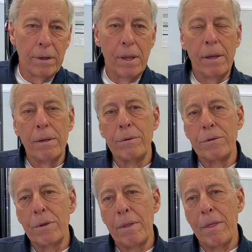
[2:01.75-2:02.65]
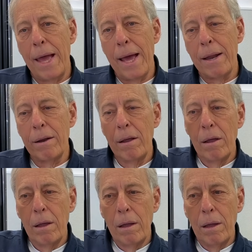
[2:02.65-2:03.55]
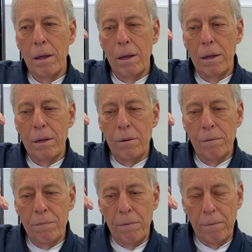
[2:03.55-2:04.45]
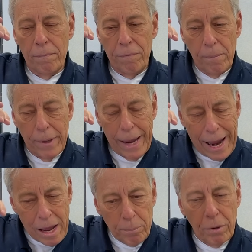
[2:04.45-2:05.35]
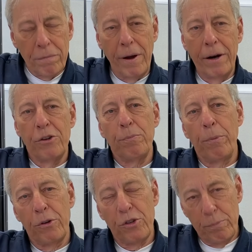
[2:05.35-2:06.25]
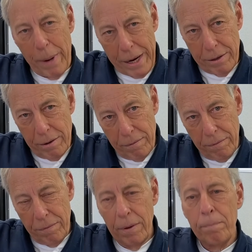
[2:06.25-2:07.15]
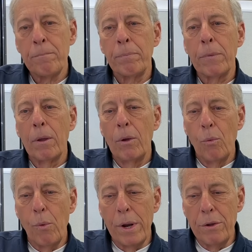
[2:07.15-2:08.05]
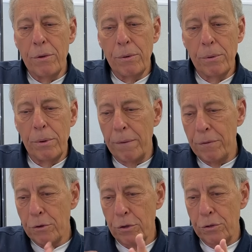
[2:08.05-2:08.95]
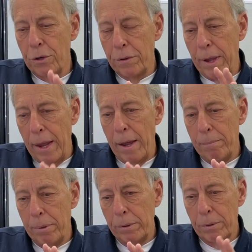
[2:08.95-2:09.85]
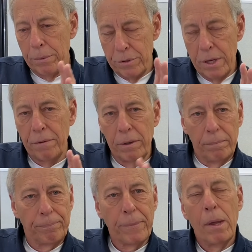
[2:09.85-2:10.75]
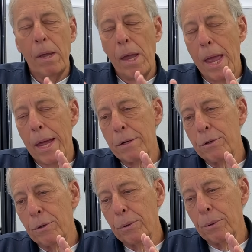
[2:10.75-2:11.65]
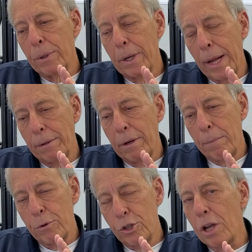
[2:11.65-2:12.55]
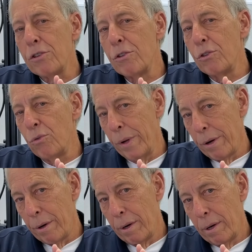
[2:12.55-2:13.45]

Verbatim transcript: is that for, from the amplifier's perspective, when you, if you just took the amp, your receiver, and you connected up just the tweeter,